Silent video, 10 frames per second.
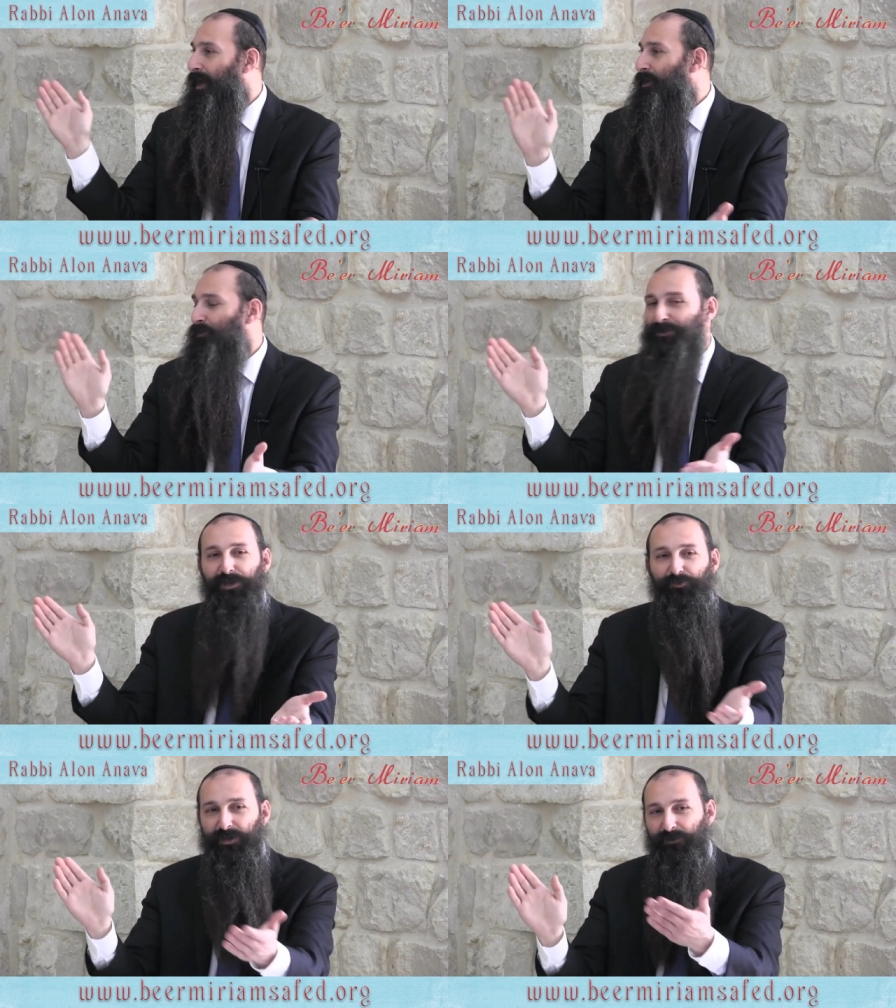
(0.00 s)
I don't
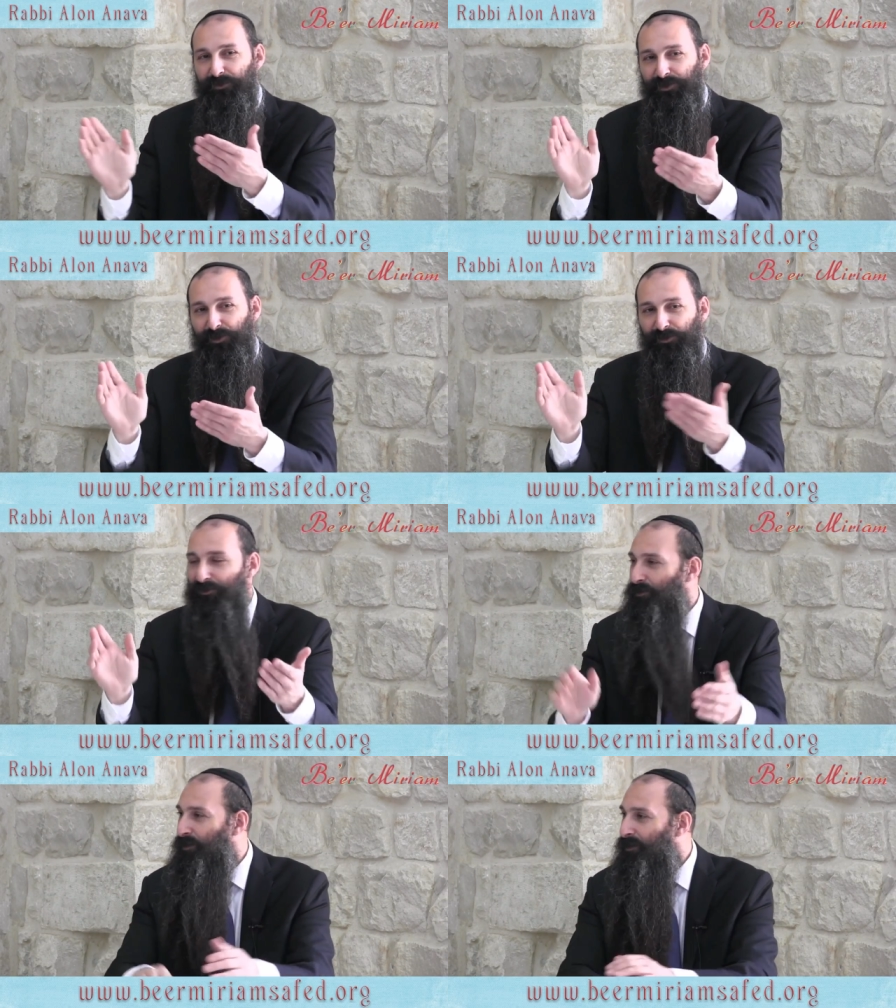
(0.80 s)
agree with
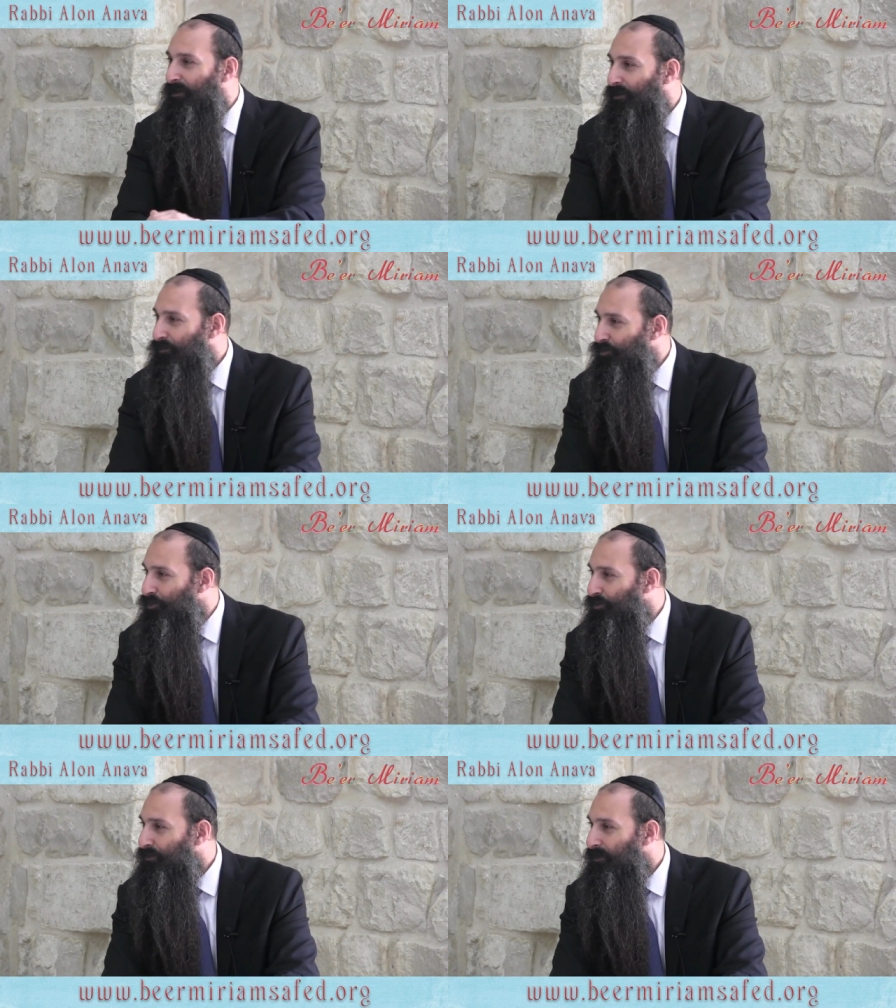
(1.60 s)
your
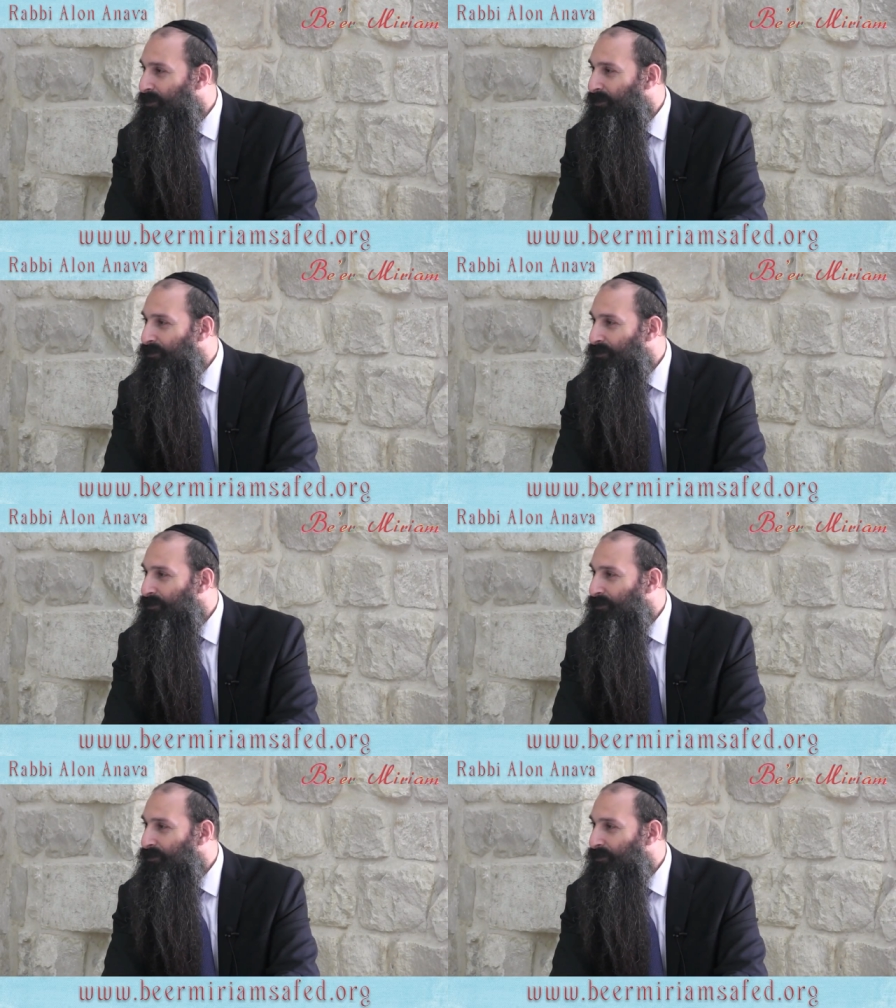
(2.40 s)
rule.